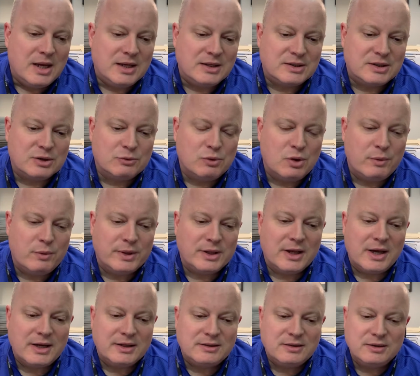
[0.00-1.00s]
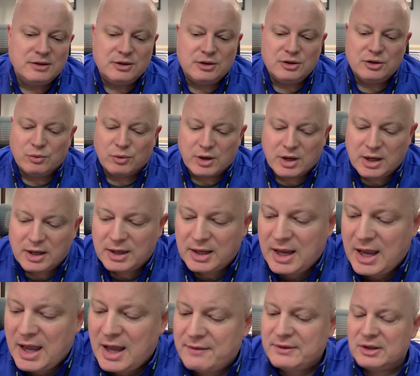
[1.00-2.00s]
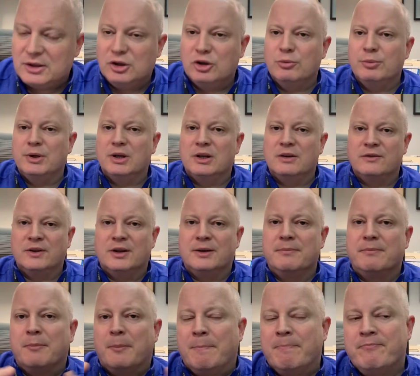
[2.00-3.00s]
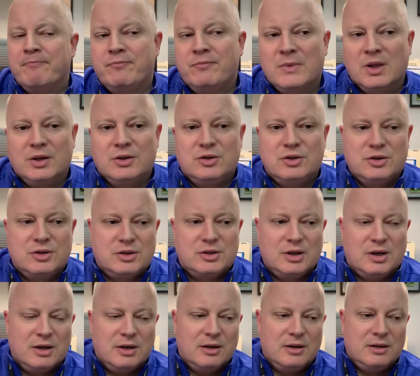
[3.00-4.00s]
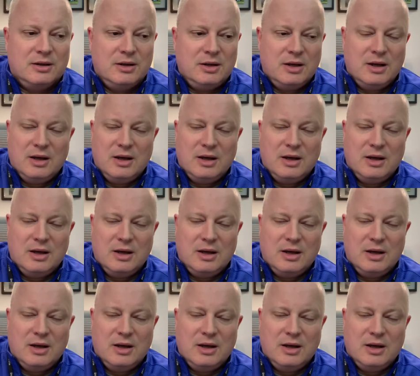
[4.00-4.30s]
so what we'd like to do, we're kind of having a little bit of a